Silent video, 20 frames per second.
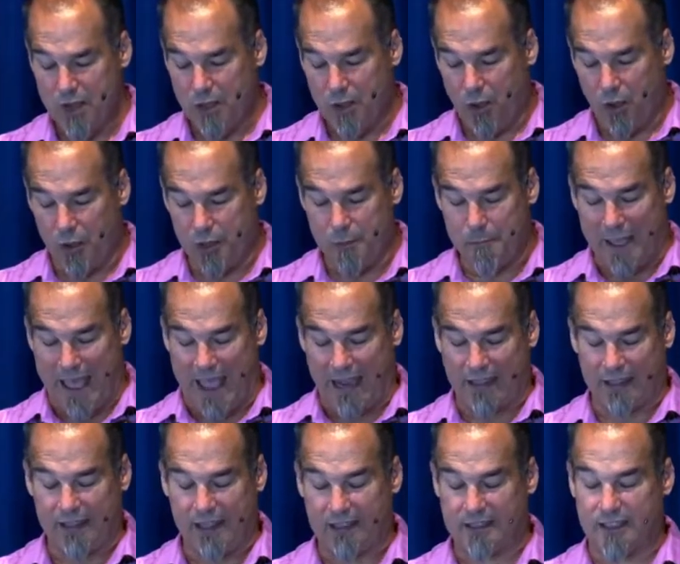On the back
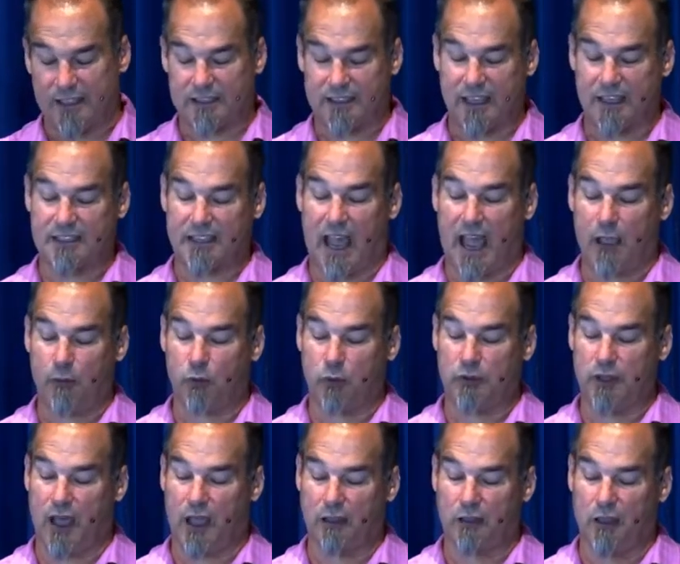of this, it says, I will
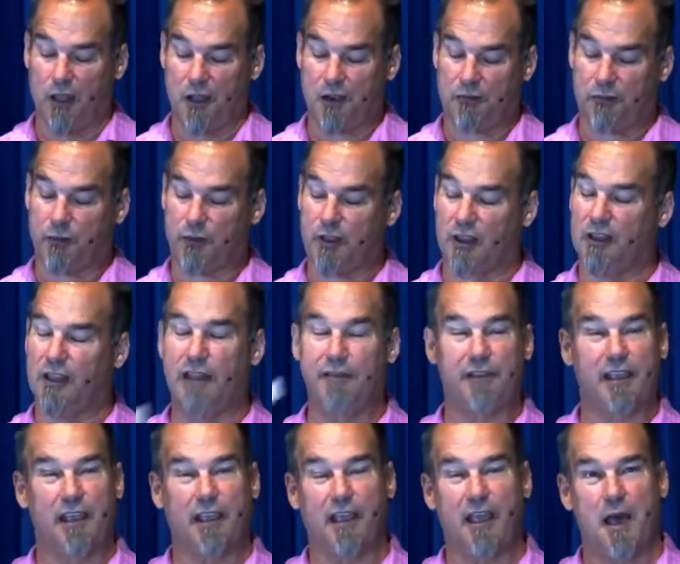not look for the
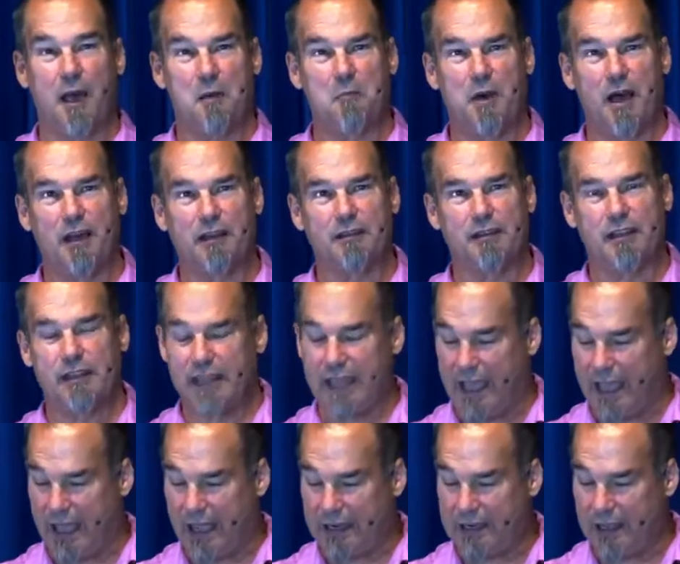living among the
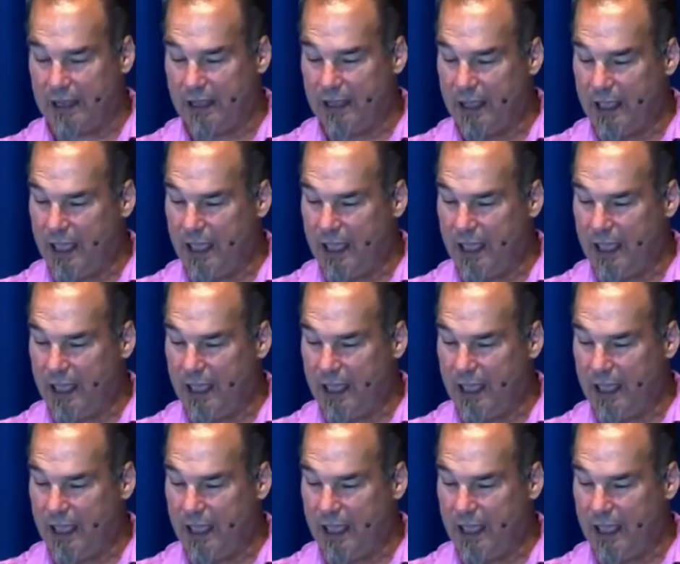dead.